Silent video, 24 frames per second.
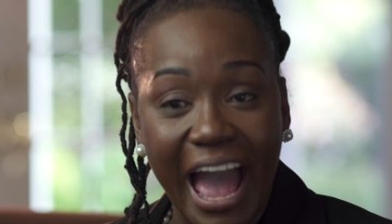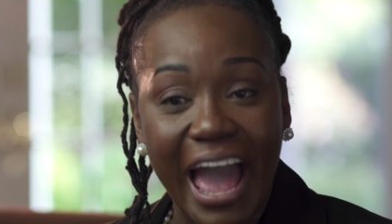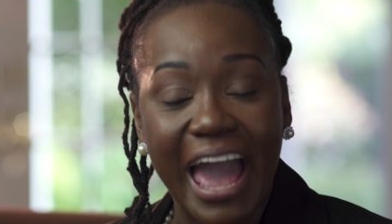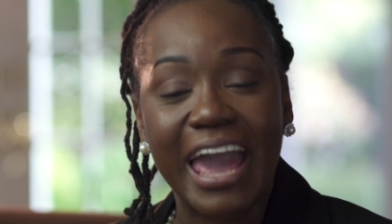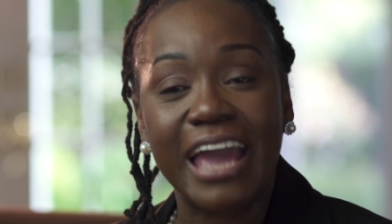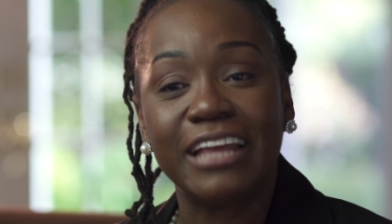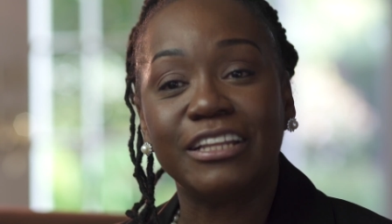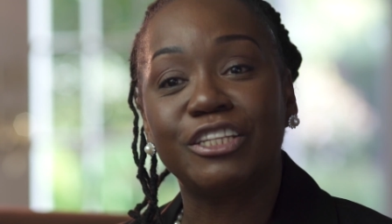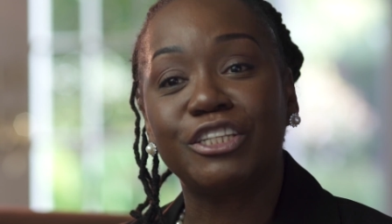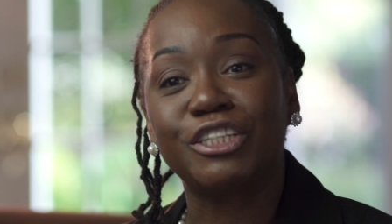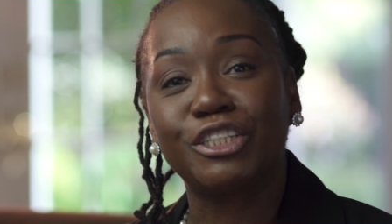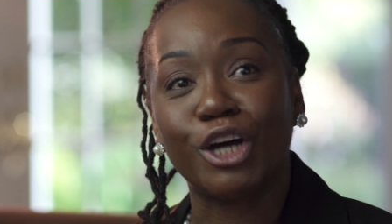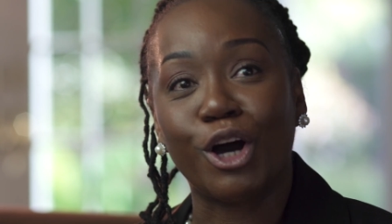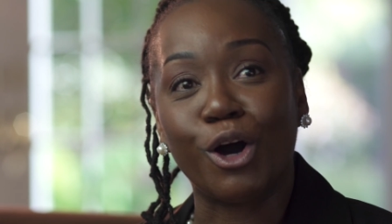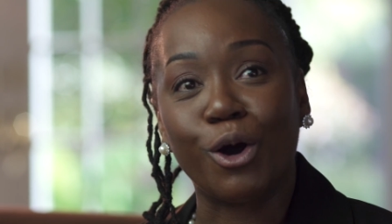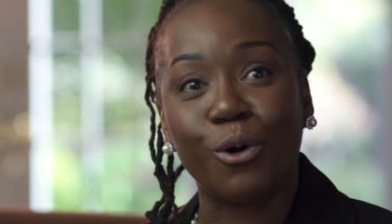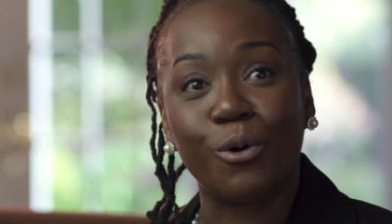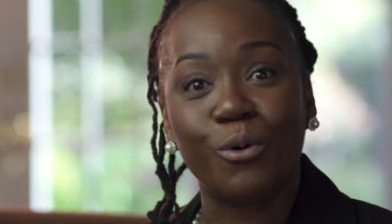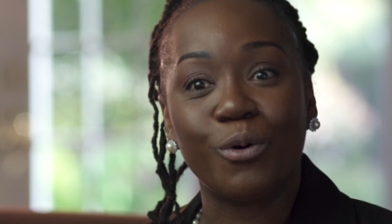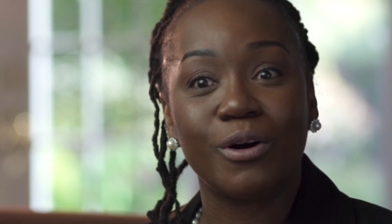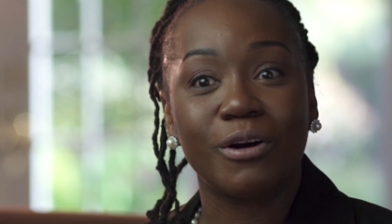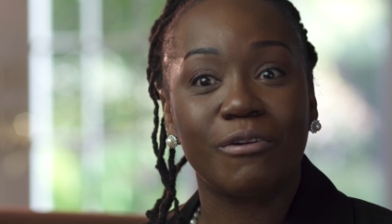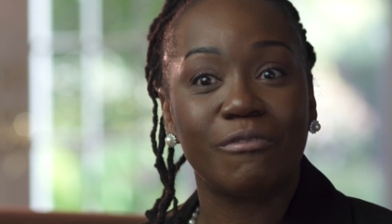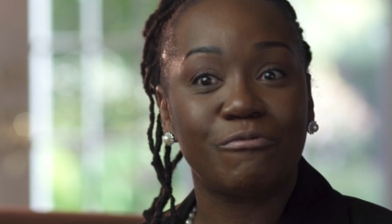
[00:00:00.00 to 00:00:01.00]
And
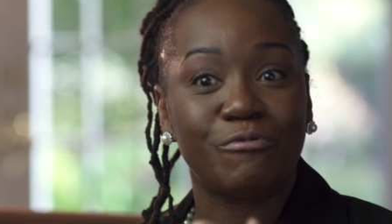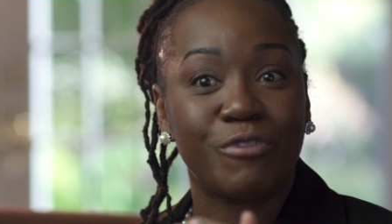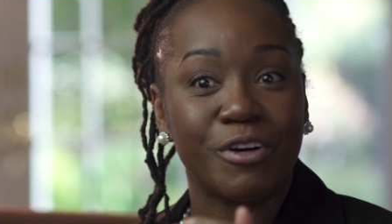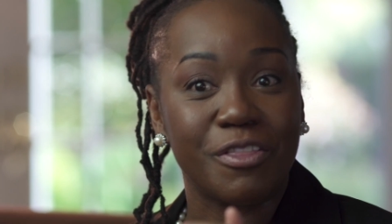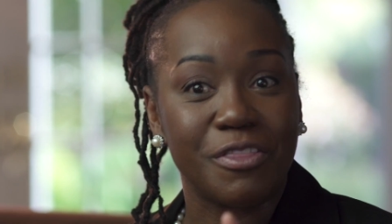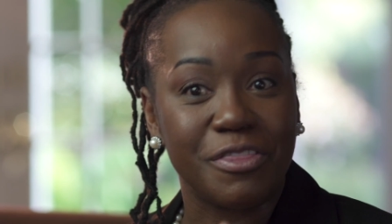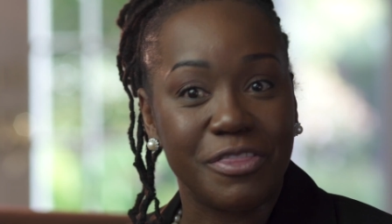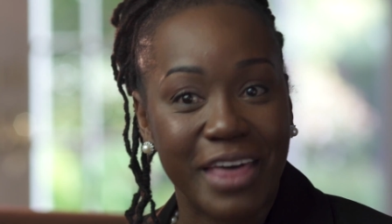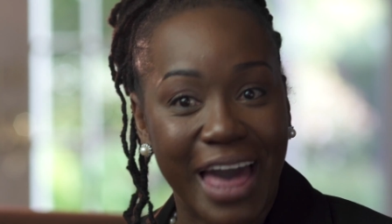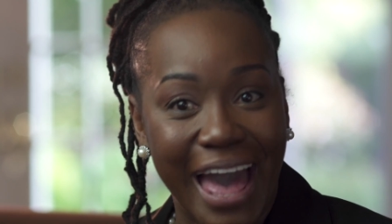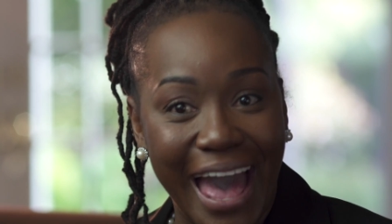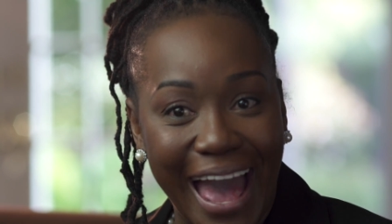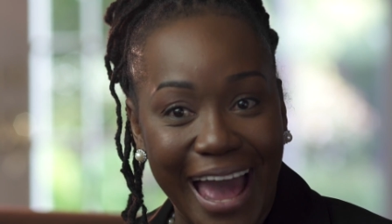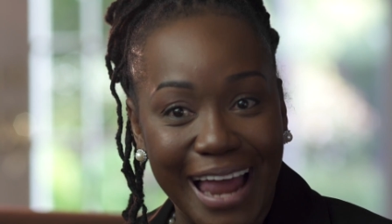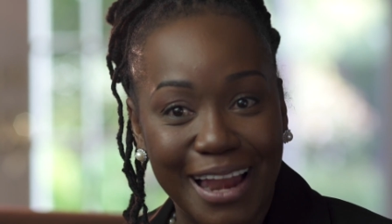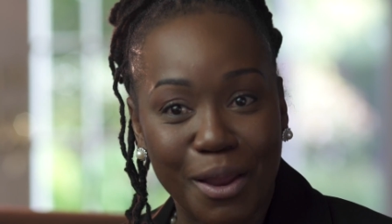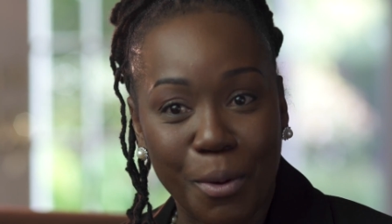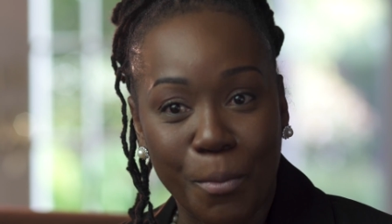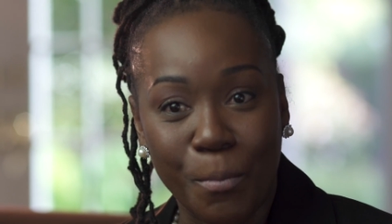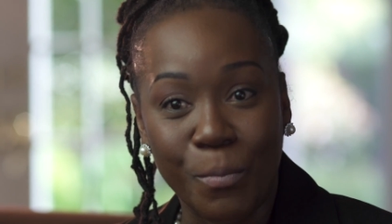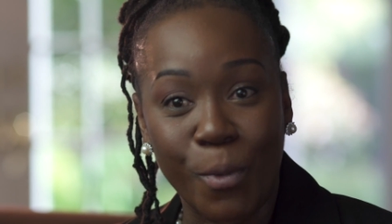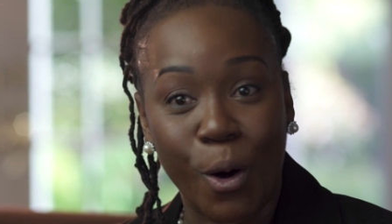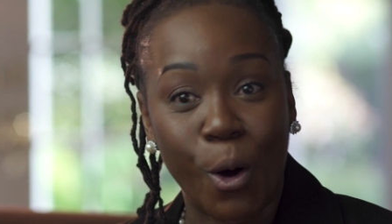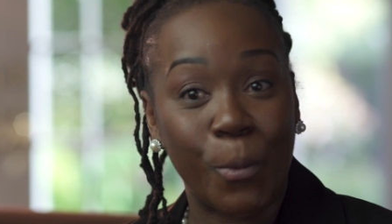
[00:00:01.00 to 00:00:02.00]
so for
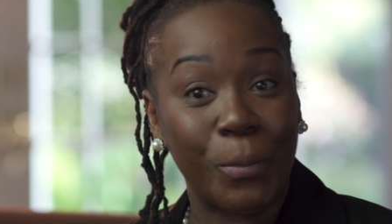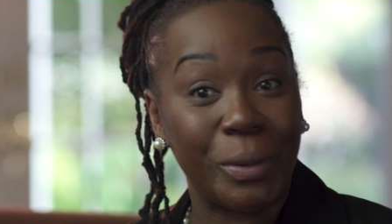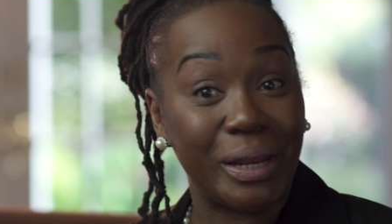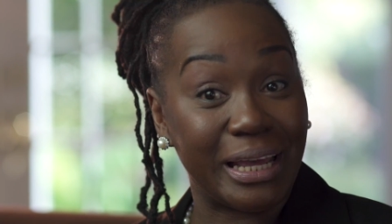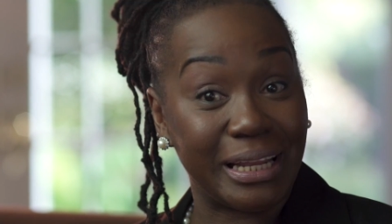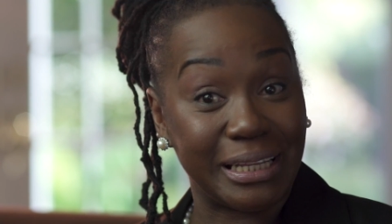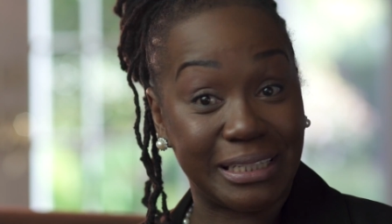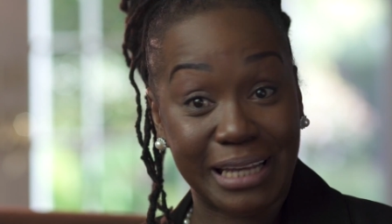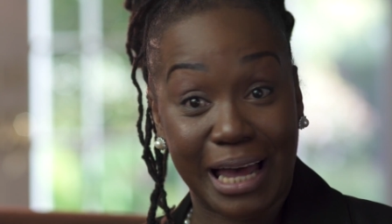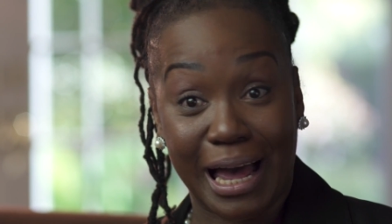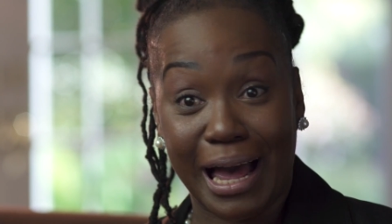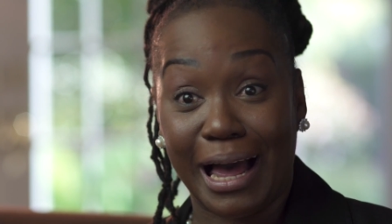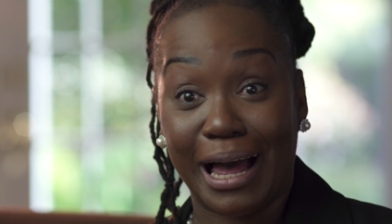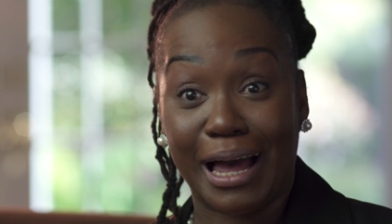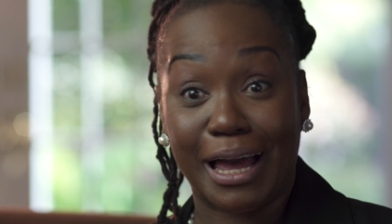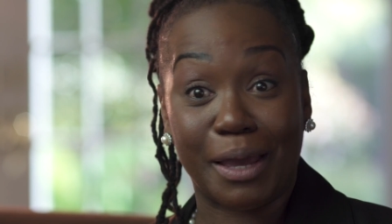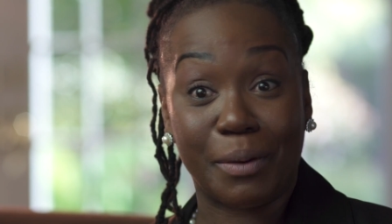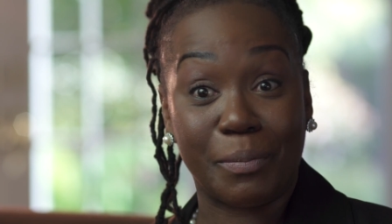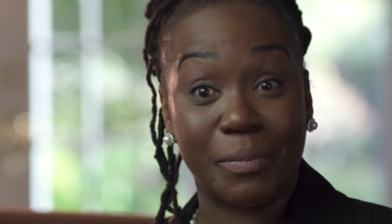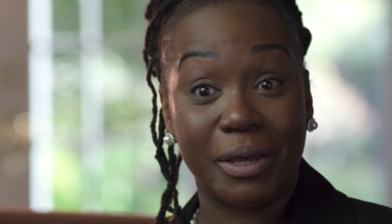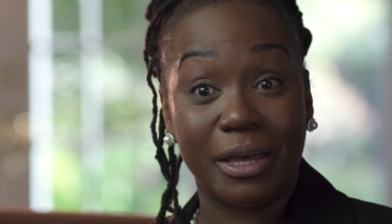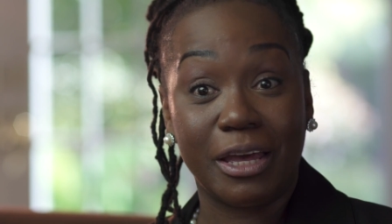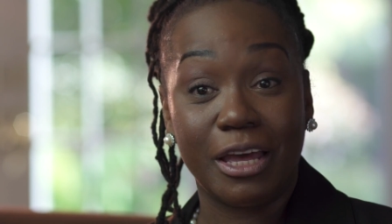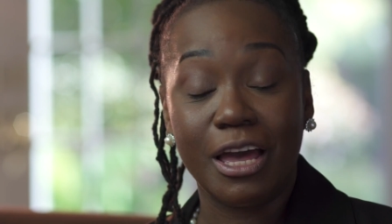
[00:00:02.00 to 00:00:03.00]
that moment in time,